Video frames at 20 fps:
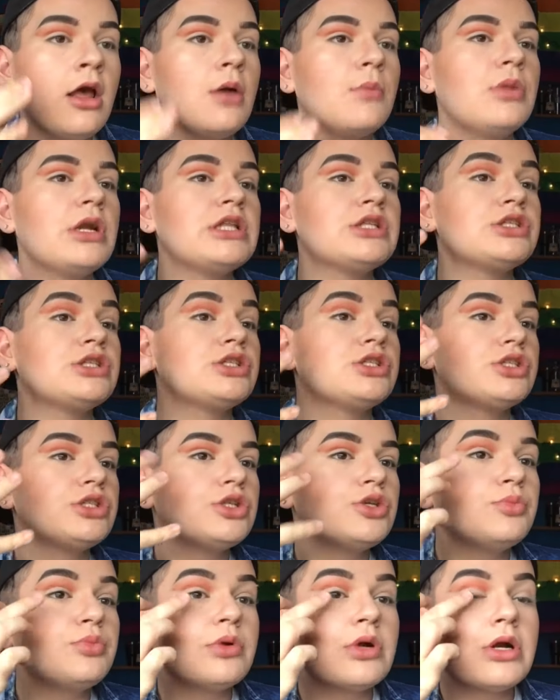but it's
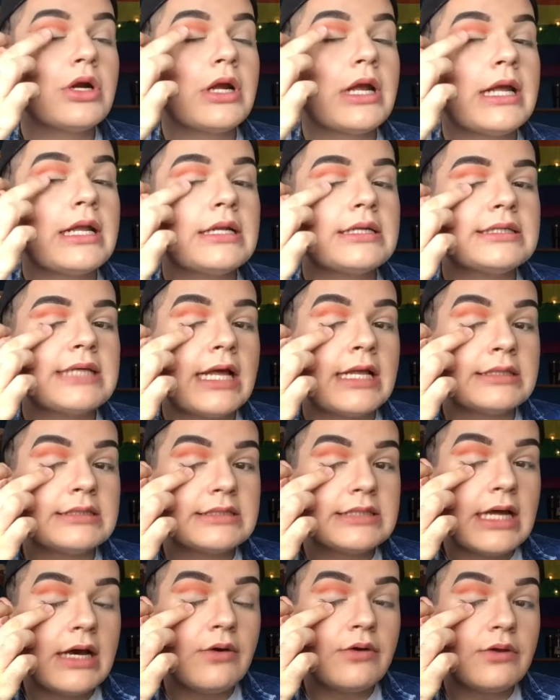super intense now.